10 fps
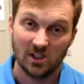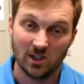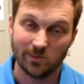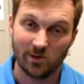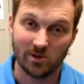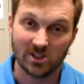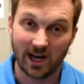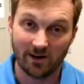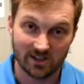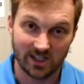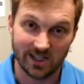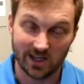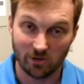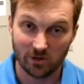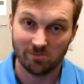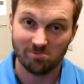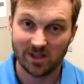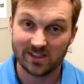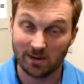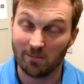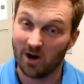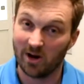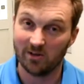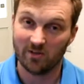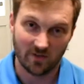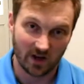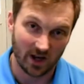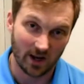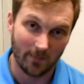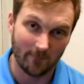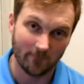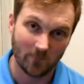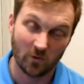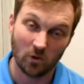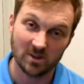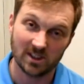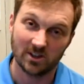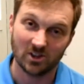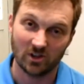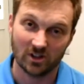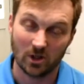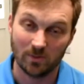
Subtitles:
you can pretty much guarantee they're on some kind of performance enhancing drugs.